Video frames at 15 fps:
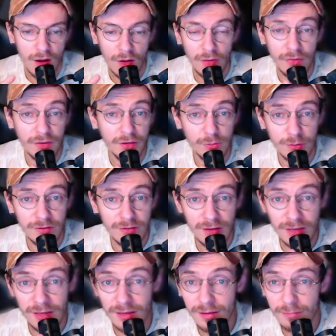Other things we
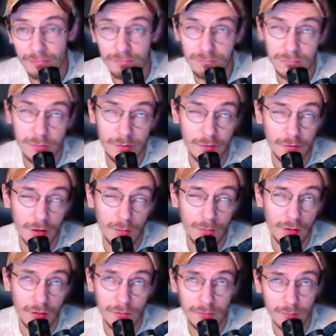see
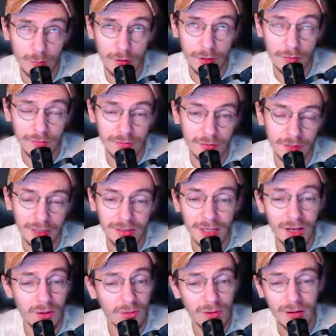what often right
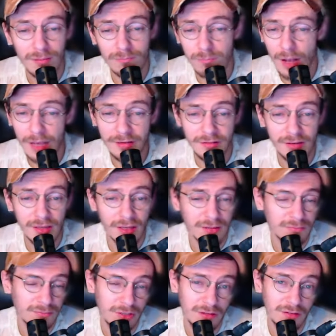now, I see
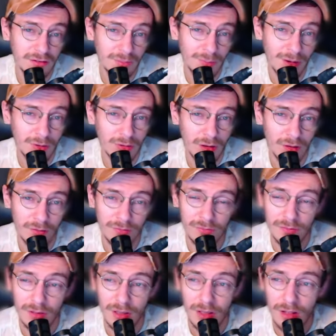a decent amount of
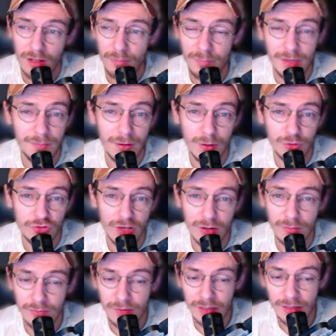Meepo,
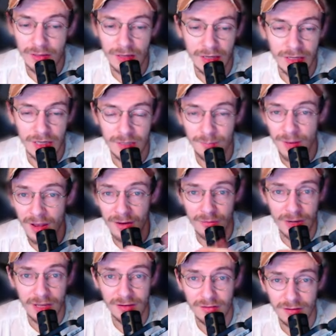Shadow Fiend, Enigma
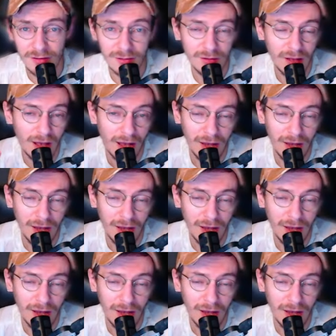Eraser.